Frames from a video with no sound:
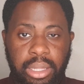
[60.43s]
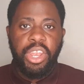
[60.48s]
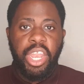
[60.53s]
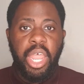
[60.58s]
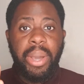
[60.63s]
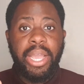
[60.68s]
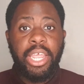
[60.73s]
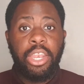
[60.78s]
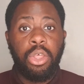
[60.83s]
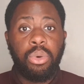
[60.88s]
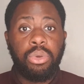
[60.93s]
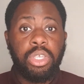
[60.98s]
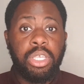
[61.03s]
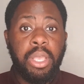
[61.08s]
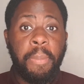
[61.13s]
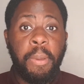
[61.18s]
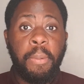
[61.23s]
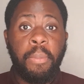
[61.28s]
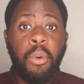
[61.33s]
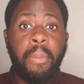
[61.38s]
Now I know some
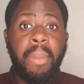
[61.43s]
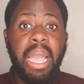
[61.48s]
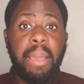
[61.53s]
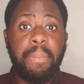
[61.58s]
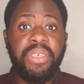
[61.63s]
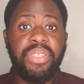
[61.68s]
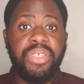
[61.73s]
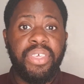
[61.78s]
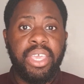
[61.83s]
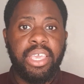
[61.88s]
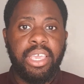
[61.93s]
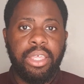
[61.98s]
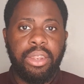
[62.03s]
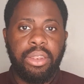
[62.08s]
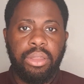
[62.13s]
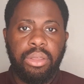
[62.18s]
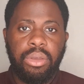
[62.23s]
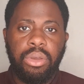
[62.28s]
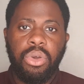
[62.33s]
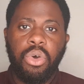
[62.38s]
people might be
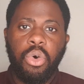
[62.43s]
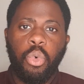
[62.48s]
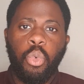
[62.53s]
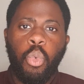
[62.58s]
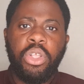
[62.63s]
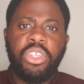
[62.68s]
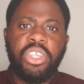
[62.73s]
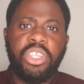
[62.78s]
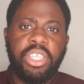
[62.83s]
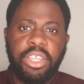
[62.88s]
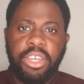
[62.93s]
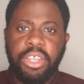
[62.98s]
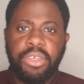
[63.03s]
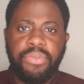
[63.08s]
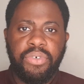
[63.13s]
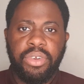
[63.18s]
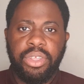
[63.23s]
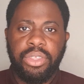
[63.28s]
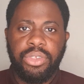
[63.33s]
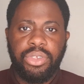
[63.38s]
thinking, what's the
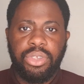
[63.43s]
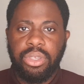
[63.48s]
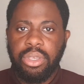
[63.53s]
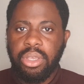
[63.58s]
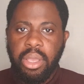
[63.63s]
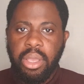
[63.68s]
difference?